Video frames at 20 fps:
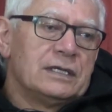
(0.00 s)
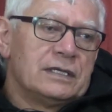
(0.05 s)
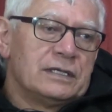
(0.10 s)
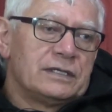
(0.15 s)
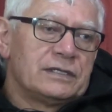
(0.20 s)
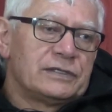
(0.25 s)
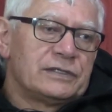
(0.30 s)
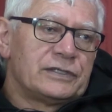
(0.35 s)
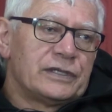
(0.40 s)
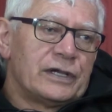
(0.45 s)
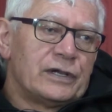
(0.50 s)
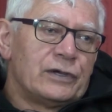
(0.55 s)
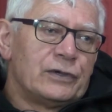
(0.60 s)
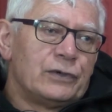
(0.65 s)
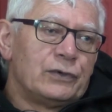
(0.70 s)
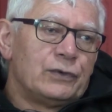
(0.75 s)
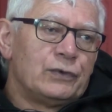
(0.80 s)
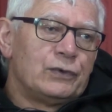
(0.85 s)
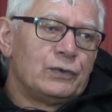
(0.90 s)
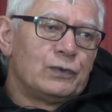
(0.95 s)

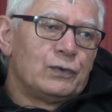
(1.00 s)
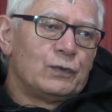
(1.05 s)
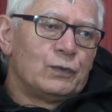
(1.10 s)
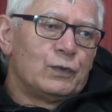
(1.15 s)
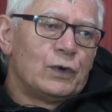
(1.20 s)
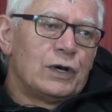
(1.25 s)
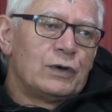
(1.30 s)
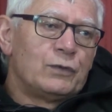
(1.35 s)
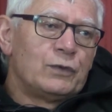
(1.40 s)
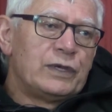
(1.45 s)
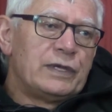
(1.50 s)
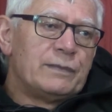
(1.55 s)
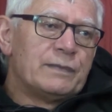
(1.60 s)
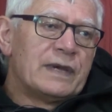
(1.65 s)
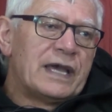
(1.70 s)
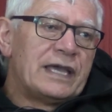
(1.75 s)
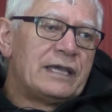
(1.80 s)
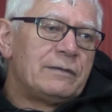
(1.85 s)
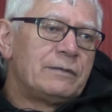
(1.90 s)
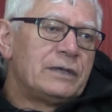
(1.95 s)
So what we
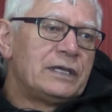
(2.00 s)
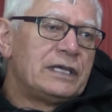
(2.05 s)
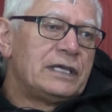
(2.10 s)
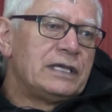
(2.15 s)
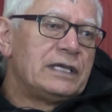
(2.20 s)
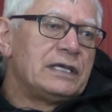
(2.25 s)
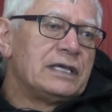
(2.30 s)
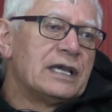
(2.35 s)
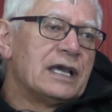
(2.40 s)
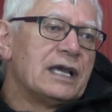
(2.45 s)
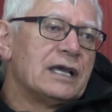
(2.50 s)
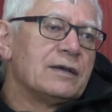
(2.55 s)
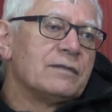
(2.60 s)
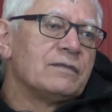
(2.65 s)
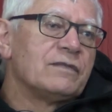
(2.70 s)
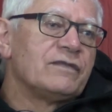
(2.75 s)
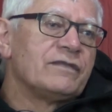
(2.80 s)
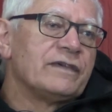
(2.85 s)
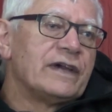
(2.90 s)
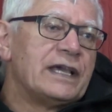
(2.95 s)
may be
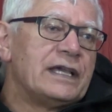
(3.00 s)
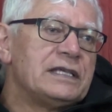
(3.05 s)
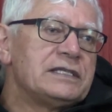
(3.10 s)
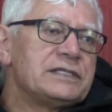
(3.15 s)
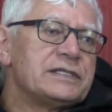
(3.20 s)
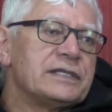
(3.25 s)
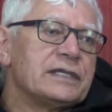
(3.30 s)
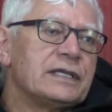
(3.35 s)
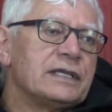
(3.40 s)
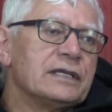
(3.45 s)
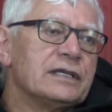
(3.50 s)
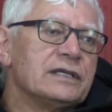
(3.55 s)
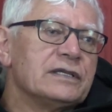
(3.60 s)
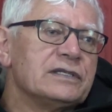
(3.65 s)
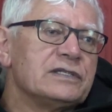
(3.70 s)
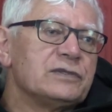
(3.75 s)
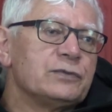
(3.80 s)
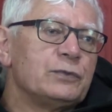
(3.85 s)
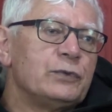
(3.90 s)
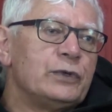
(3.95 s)
facing
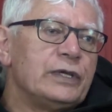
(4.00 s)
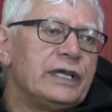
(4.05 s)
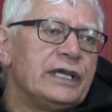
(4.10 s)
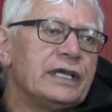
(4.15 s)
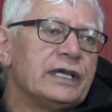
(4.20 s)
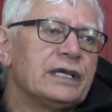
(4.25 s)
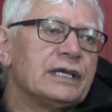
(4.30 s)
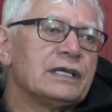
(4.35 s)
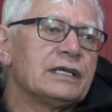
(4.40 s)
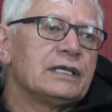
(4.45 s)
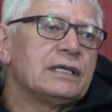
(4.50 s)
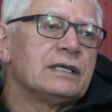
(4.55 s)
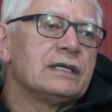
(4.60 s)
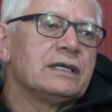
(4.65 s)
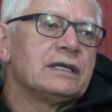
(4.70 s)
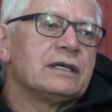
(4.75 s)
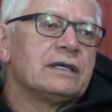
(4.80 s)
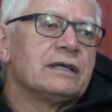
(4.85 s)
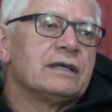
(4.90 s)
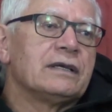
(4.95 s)
is where
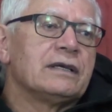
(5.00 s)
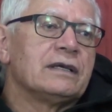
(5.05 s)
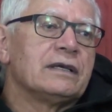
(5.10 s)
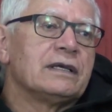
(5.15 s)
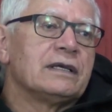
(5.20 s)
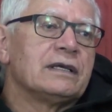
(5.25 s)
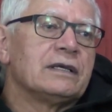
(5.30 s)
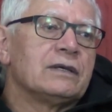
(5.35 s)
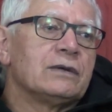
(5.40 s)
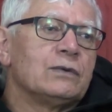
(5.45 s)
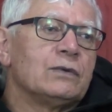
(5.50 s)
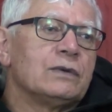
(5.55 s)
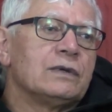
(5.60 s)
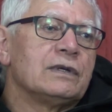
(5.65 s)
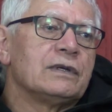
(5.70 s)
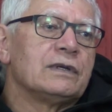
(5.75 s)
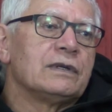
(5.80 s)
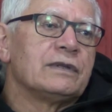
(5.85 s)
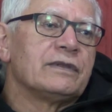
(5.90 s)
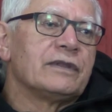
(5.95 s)

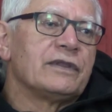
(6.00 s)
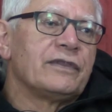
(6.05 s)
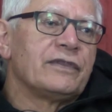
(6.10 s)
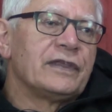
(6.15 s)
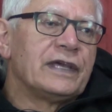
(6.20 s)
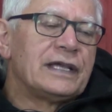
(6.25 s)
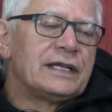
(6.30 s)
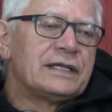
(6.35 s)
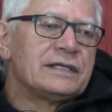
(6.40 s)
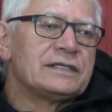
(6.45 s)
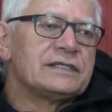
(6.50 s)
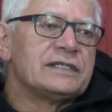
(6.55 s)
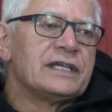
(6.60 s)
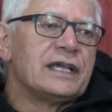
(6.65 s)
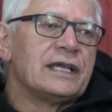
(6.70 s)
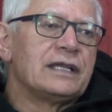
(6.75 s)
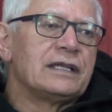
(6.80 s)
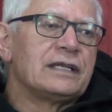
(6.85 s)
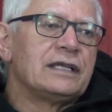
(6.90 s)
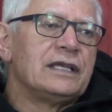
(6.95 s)
the things
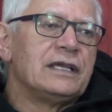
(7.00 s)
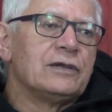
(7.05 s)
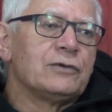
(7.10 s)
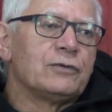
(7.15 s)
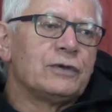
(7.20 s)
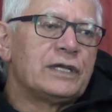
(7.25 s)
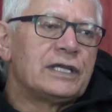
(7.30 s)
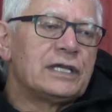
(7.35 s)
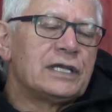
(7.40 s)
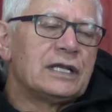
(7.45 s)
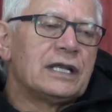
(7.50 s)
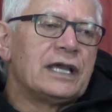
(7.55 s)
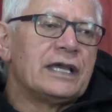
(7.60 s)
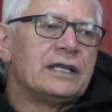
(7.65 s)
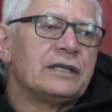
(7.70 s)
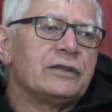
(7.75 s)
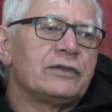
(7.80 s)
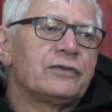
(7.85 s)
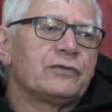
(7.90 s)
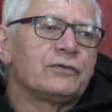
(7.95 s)
that get
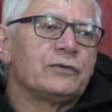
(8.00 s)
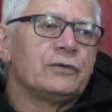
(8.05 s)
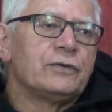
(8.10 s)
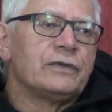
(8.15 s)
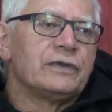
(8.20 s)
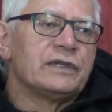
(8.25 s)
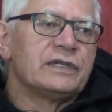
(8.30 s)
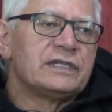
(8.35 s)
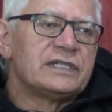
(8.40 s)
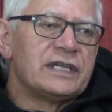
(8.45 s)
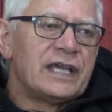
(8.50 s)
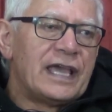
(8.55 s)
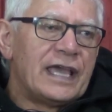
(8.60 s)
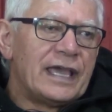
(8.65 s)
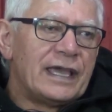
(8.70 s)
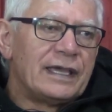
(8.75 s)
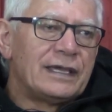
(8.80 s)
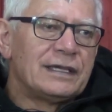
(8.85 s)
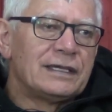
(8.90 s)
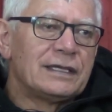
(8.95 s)
regulated through the
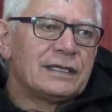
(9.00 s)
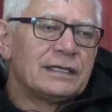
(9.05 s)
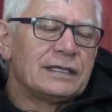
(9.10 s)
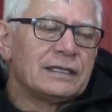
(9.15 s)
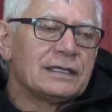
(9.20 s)
tank